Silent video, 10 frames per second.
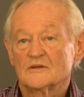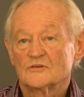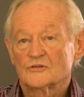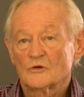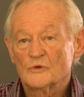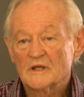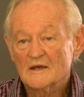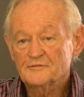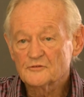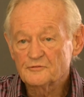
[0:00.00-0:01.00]
So we
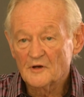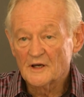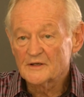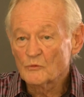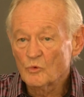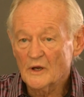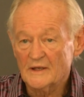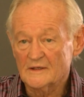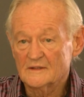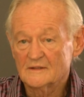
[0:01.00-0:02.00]
have to find a
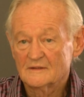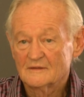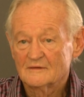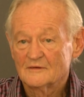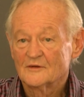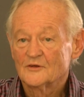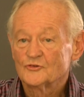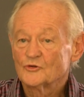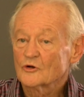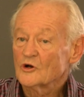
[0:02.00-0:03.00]
way
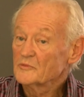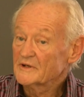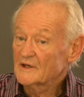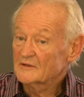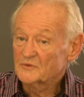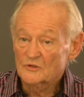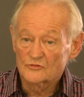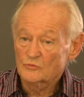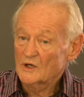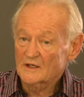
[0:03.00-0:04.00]
to accommodate,
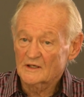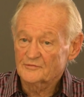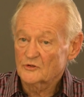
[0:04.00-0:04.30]
because wildlife